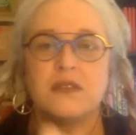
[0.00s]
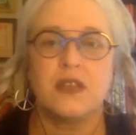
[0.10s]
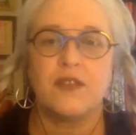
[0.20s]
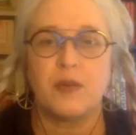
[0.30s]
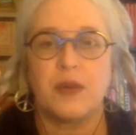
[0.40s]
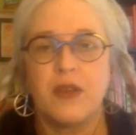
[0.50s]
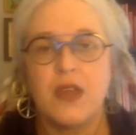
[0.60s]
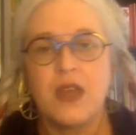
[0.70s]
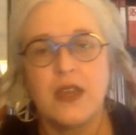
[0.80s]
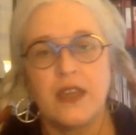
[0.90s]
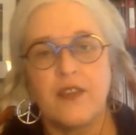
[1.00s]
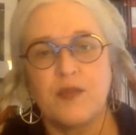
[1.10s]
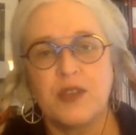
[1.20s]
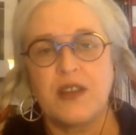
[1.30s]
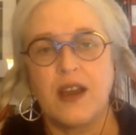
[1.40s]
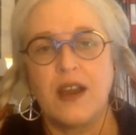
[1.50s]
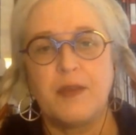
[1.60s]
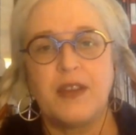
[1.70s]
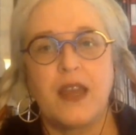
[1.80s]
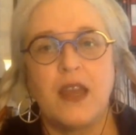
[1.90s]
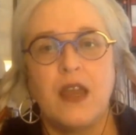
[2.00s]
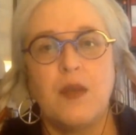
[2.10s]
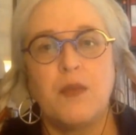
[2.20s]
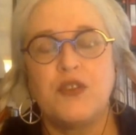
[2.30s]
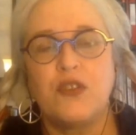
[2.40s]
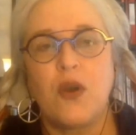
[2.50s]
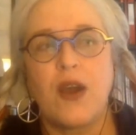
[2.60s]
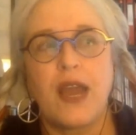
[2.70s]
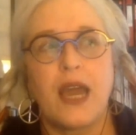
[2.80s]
give him the time of day. But, I